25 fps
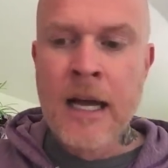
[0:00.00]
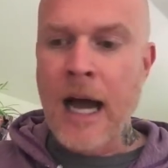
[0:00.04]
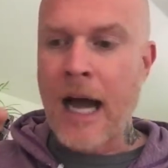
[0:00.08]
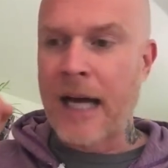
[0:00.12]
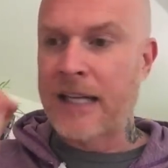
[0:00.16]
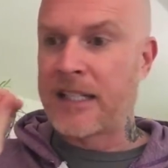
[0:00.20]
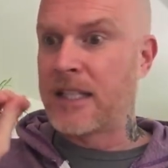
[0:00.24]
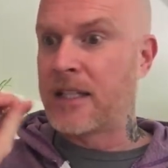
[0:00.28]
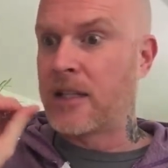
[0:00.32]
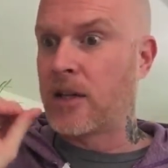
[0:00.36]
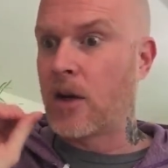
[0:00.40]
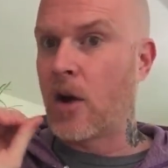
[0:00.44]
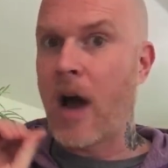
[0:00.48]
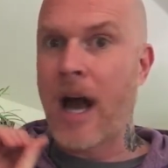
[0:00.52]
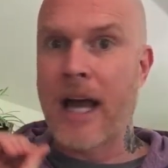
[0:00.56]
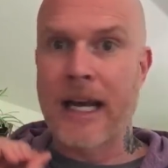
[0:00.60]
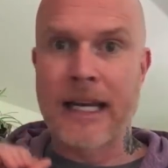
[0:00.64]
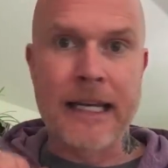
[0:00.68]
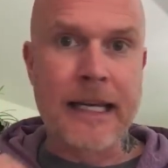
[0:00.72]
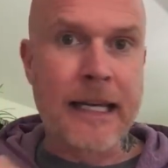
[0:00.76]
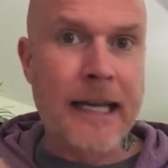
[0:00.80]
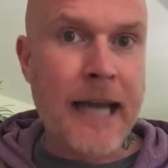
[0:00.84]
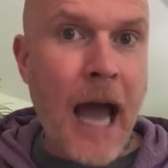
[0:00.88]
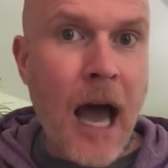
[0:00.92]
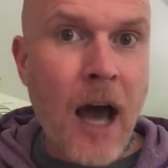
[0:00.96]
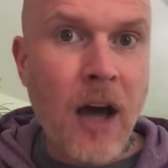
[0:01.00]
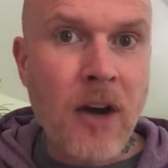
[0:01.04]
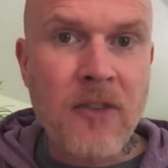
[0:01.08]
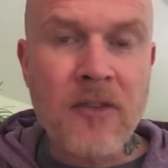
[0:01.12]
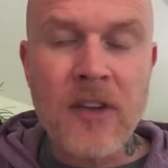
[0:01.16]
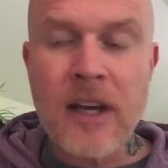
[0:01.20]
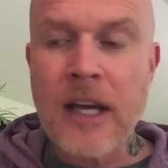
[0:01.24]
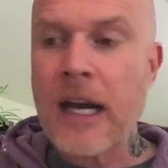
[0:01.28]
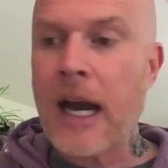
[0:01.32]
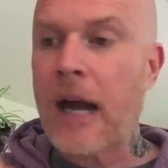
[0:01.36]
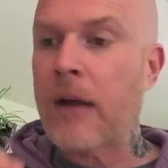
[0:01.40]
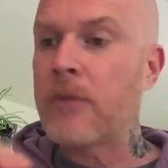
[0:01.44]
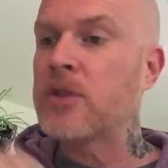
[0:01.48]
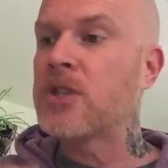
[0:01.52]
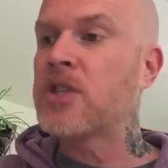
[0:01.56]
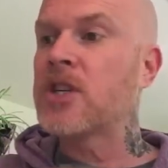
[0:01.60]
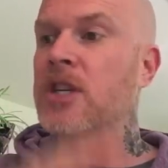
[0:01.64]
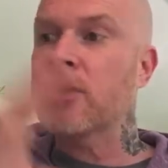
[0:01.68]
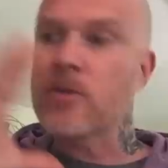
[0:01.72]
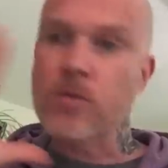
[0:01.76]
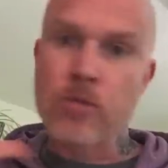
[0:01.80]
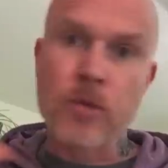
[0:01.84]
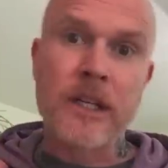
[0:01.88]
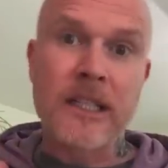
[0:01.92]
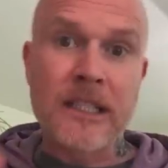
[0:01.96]
I didn't know how to get out of it. I was
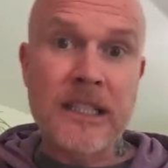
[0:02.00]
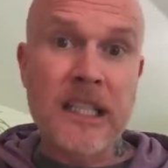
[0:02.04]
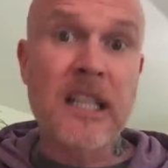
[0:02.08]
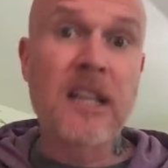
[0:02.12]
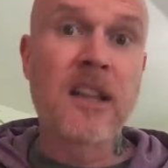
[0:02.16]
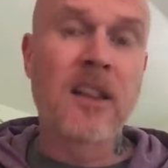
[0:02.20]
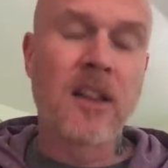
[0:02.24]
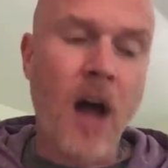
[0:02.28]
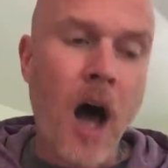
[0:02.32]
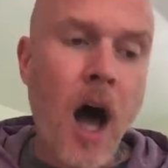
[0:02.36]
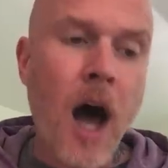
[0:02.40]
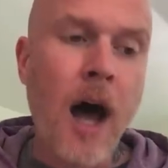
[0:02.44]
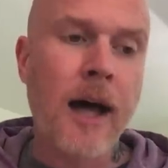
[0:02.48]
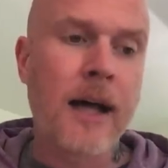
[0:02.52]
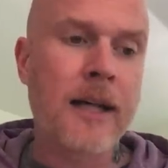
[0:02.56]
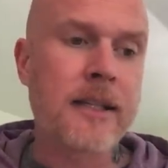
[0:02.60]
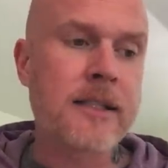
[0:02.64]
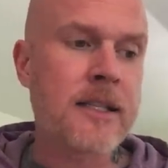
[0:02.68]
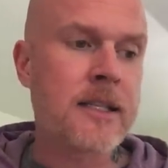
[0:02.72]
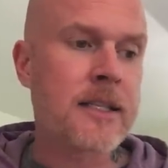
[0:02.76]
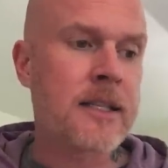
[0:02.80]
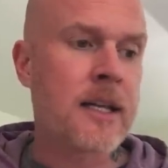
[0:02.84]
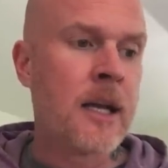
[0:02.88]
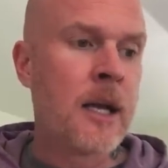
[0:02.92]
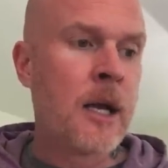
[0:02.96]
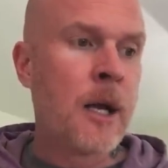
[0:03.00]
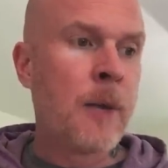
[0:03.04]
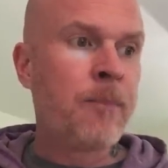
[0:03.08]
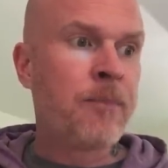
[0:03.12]
just really lost.